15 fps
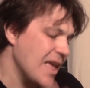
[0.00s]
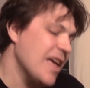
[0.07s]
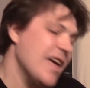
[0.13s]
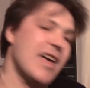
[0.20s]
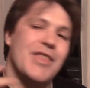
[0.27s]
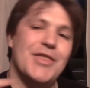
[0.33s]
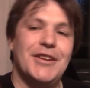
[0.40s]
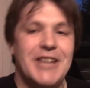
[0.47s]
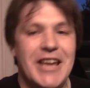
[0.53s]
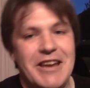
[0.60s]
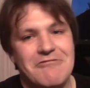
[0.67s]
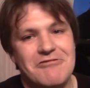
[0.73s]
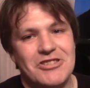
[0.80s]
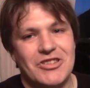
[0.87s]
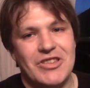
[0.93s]

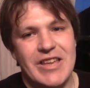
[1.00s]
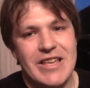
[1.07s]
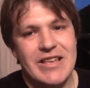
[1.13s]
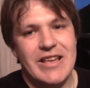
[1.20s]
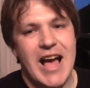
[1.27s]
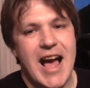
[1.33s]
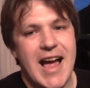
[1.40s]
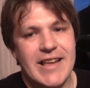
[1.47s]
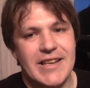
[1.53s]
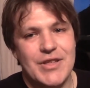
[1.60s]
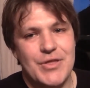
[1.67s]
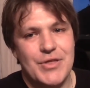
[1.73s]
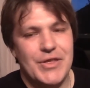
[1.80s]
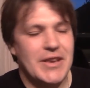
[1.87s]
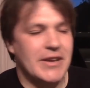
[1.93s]
nearest thing I
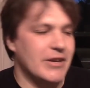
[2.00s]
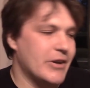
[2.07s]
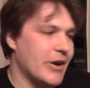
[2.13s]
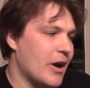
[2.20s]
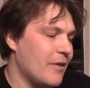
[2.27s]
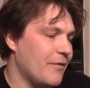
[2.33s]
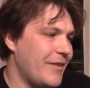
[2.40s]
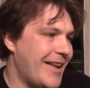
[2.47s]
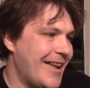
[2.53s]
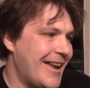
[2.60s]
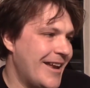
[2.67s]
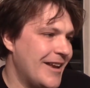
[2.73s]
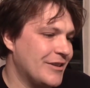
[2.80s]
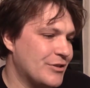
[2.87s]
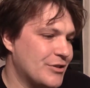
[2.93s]
can think of
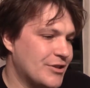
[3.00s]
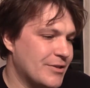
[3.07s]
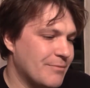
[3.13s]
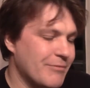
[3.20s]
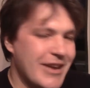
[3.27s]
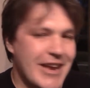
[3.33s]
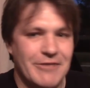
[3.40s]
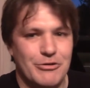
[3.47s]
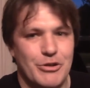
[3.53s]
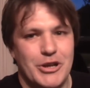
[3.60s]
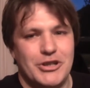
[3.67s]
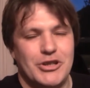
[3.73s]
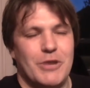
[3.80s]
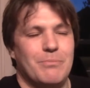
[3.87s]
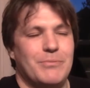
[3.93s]
is Games
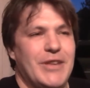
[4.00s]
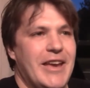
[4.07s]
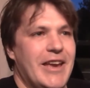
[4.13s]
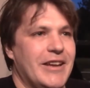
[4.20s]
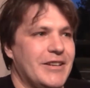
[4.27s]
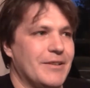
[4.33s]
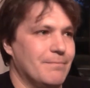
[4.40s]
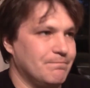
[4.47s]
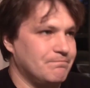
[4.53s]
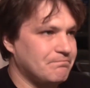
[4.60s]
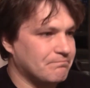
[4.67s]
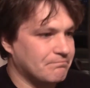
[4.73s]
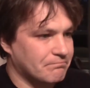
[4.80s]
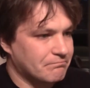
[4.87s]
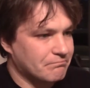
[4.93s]
Workshop did
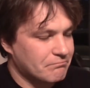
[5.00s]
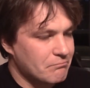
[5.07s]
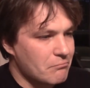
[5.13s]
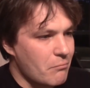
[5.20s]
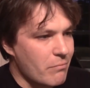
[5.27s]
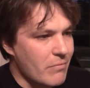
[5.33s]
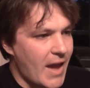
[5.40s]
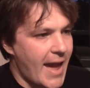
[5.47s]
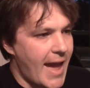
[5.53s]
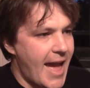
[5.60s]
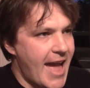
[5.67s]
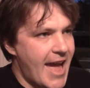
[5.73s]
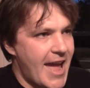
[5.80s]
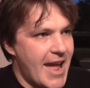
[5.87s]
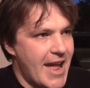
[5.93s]

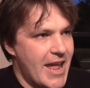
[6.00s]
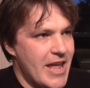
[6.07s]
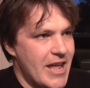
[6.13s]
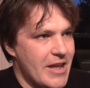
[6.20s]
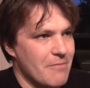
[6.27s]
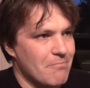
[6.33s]
a...